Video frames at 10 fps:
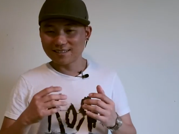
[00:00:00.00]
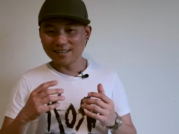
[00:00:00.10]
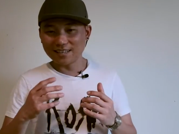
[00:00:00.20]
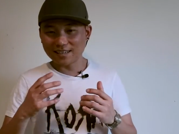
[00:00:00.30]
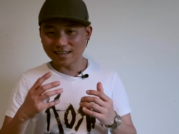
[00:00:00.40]

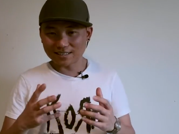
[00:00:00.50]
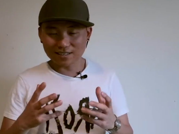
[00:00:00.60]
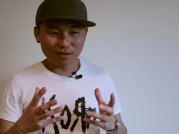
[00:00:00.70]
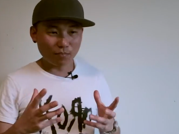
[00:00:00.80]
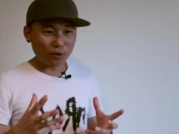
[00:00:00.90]
it got
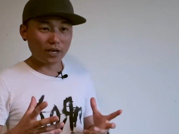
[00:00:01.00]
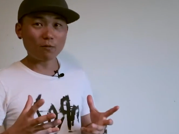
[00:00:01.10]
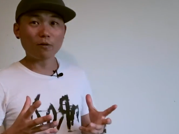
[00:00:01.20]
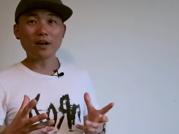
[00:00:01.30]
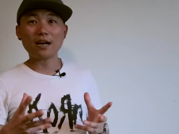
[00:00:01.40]
to a
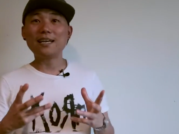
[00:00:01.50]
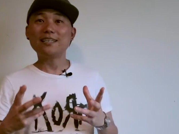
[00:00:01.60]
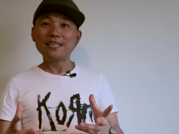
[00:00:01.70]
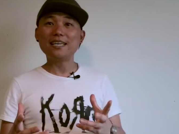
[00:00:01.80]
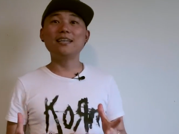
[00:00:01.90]
point where I
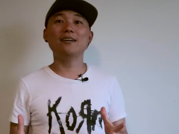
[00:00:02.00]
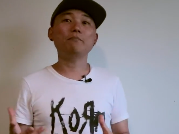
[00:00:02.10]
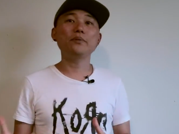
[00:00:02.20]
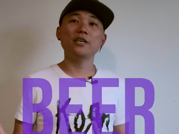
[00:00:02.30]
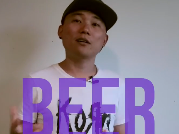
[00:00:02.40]
needed a
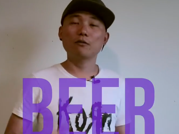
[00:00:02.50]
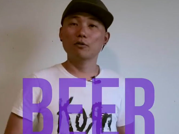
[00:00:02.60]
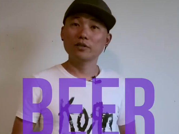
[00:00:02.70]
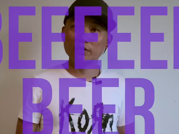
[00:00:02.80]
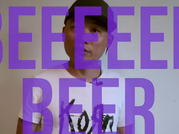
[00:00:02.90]
beer
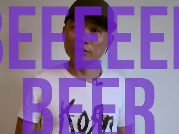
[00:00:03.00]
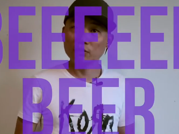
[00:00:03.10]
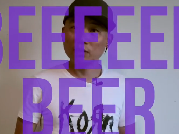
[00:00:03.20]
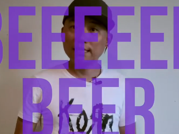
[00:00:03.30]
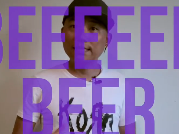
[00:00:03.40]
or
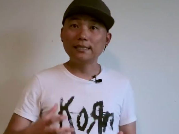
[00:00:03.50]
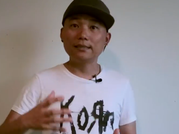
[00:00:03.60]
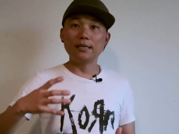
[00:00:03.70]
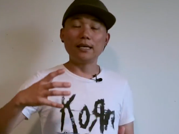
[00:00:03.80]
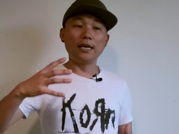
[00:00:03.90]
two
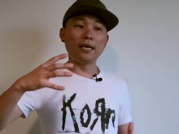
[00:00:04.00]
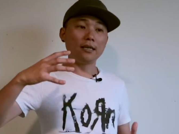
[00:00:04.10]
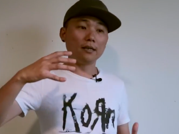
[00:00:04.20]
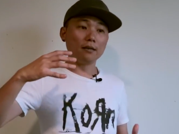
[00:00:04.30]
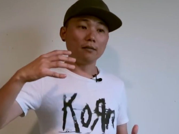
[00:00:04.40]

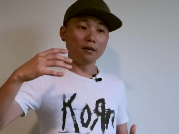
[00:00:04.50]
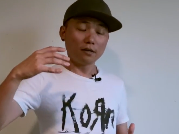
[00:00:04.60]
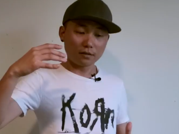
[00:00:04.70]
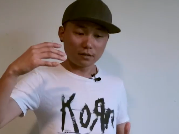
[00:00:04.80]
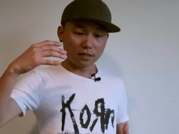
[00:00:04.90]
and
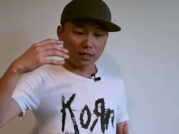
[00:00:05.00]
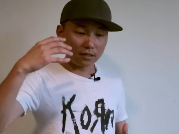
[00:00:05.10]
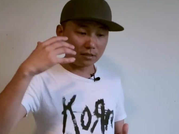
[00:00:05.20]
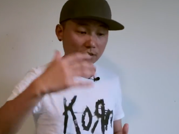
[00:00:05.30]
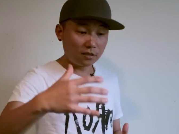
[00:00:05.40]

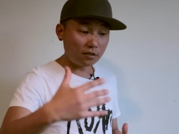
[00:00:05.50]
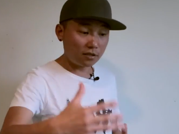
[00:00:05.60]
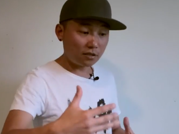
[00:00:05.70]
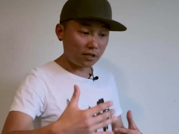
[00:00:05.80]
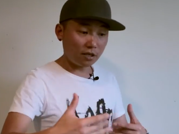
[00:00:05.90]
to
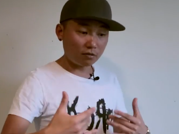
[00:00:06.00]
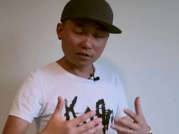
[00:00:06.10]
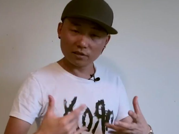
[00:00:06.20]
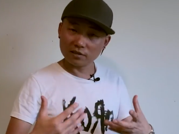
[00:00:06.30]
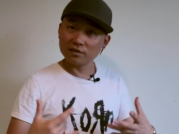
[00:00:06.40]

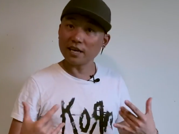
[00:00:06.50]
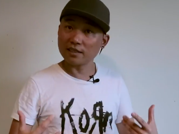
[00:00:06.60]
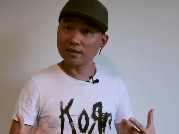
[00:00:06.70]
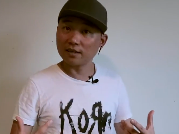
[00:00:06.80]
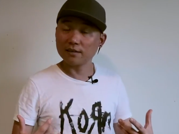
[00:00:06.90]

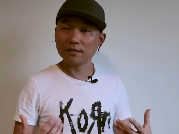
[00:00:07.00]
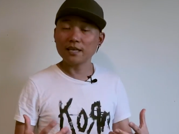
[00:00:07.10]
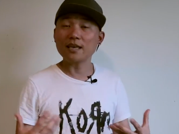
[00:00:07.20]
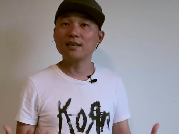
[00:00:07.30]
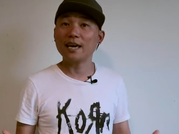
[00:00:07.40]
take
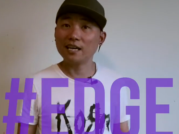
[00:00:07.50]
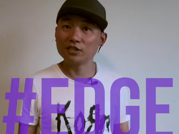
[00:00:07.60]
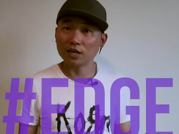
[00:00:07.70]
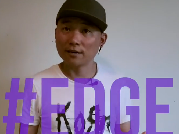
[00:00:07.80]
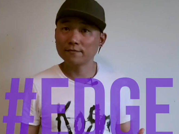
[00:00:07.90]
the
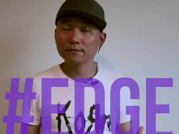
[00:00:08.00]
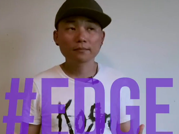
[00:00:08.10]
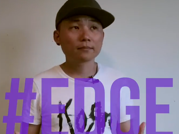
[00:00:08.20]
edge off.